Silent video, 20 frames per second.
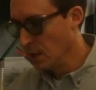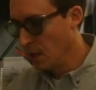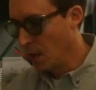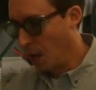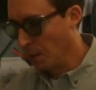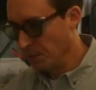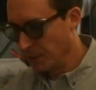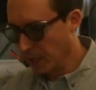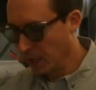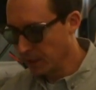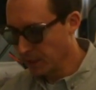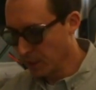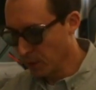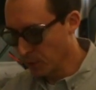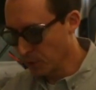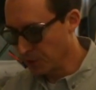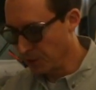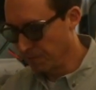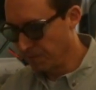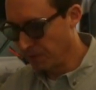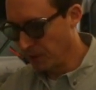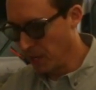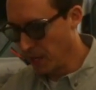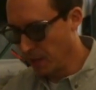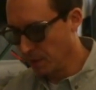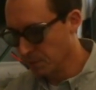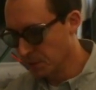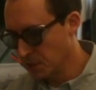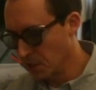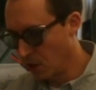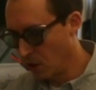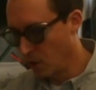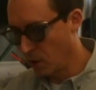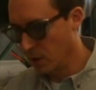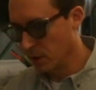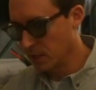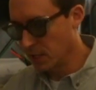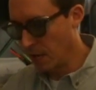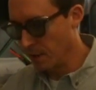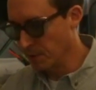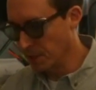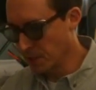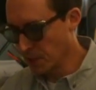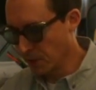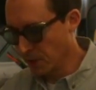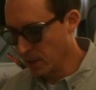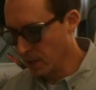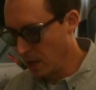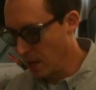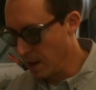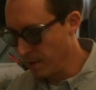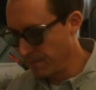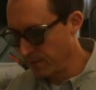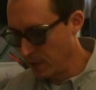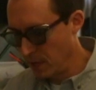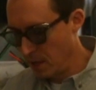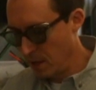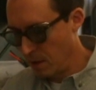I'm done here with the flame, so time to turn it off.